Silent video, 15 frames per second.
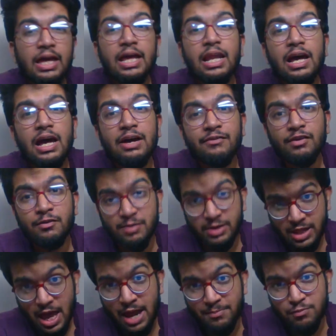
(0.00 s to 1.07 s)
Enough of
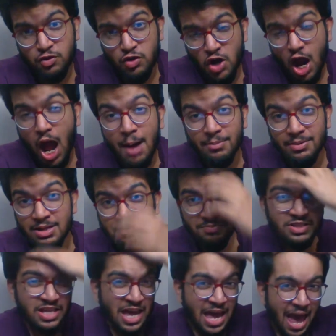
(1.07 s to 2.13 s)
that
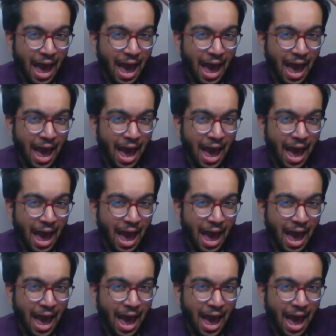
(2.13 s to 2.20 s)
problems